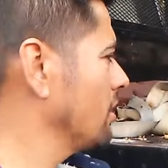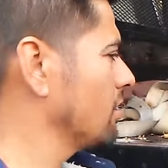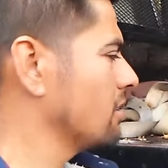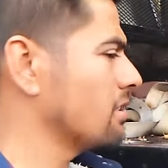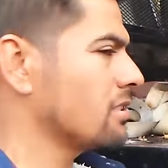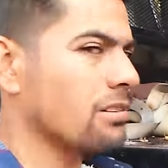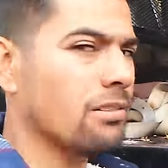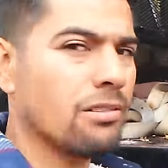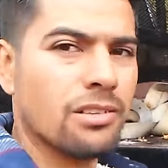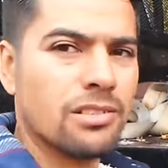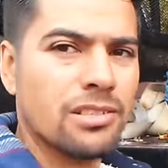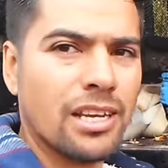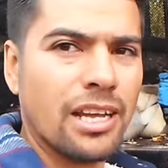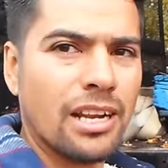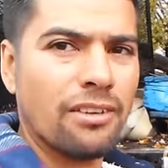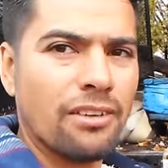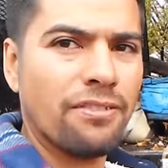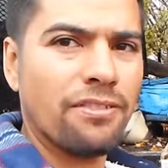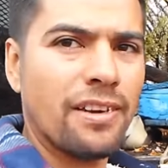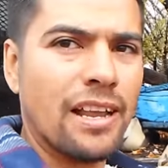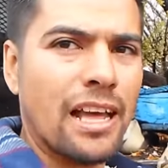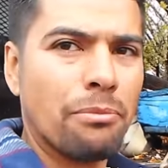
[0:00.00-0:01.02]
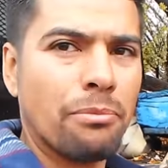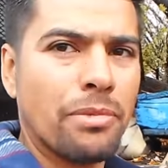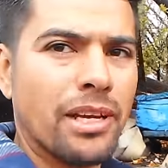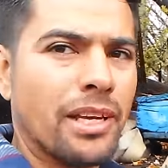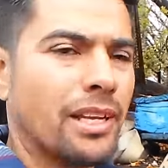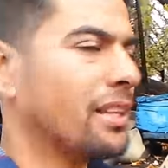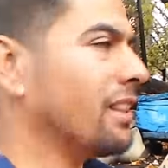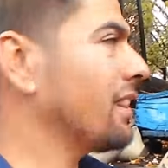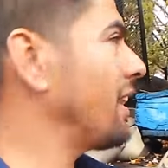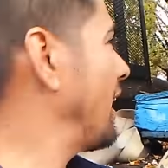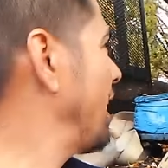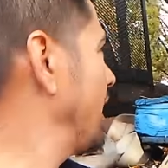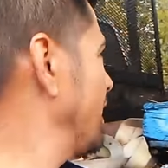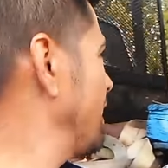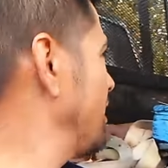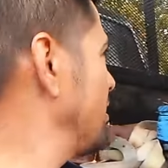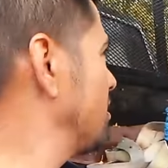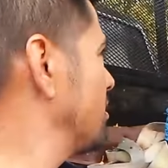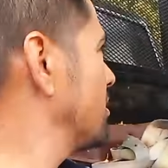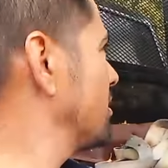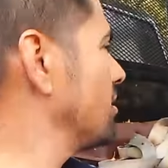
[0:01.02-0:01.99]
So it's got a flatbed. That
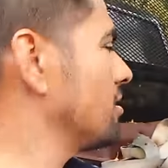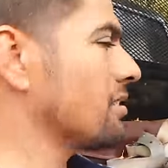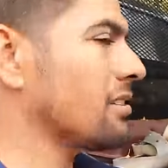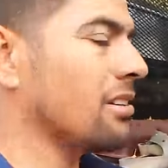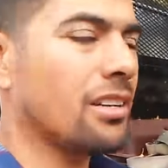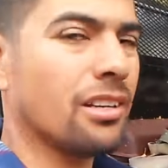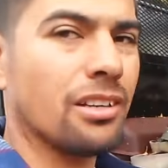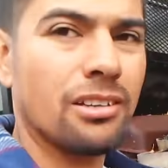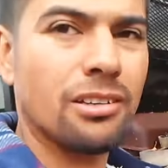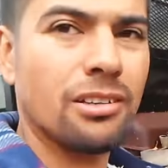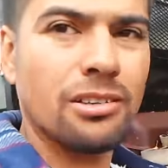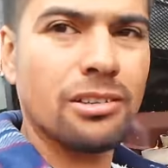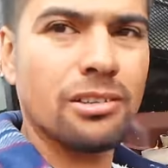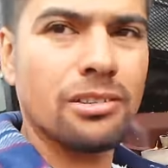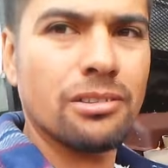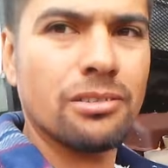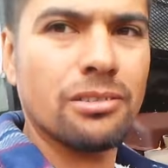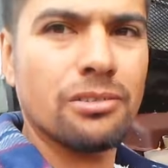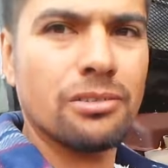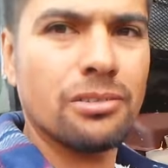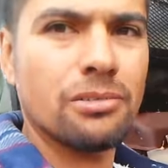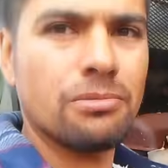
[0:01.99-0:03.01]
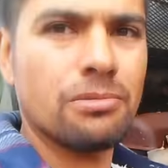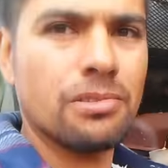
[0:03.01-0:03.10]
engine is gonna go to